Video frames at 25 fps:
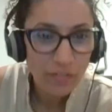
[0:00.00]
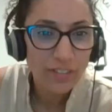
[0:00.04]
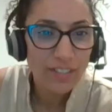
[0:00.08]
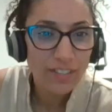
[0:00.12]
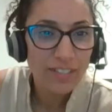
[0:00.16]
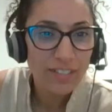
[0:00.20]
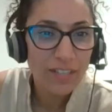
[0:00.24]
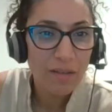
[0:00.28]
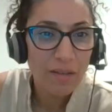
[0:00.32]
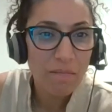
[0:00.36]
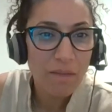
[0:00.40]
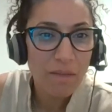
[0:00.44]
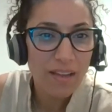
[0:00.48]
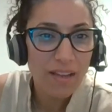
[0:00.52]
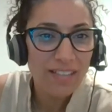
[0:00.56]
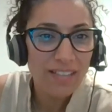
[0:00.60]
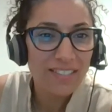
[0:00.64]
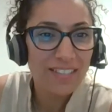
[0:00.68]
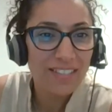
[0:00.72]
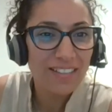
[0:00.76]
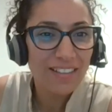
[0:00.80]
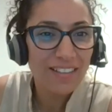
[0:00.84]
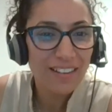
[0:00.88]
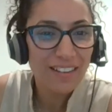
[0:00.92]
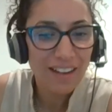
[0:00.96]
this
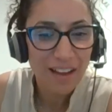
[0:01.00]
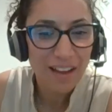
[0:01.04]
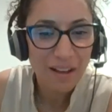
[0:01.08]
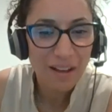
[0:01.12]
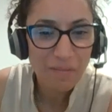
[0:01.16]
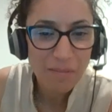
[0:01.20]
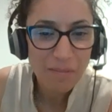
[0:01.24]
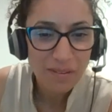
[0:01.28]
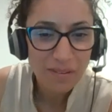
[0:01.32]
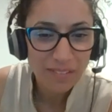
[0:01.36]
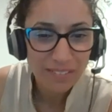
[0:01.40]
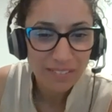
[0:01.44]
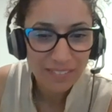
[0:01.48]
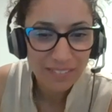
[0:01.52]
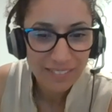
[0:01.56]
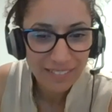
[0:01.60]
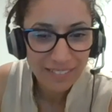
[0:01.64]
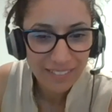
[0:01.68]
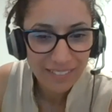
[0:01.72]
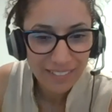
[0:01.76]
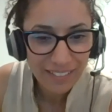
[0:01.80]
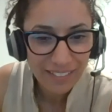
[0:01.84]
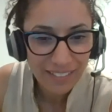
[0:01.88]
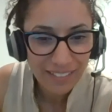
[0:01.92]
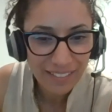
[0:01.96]
amazing club
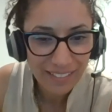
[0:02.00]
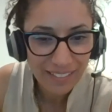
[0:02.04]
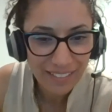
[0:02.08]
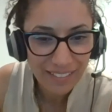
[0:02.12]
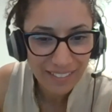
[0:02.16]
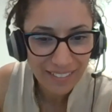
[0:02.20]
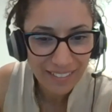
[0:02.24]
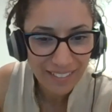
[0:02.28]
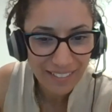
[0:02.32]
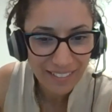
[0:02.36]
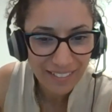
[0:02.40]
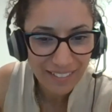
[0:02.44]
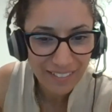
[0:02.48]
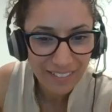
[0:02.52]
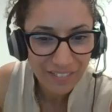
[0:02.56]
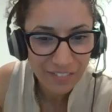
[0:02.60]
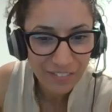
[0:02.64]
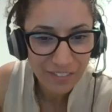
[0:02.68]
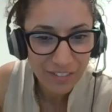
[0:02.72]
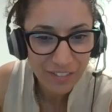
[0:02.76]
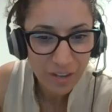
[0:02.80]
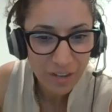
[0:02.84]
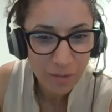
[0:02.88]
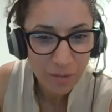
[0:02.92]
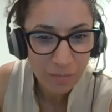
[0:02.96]
and, and
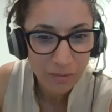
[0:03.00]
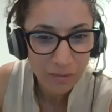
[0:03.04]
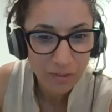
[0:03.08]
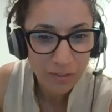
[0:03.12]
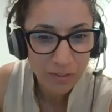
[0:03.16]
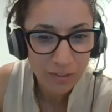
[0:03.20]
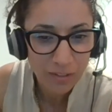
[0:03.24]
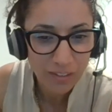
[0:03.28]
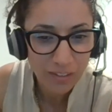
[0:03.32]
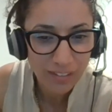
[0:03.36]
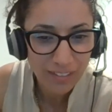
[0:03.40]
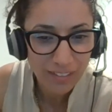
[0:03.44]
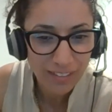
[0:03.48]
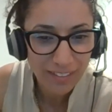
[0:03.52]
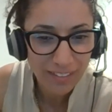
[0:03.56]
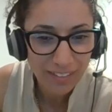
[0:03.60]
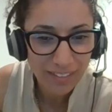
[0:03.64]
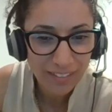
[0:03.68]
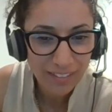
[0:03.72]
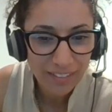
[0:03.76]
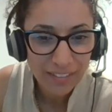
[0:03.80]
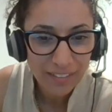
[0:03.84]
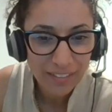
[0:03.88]
for the opportunity.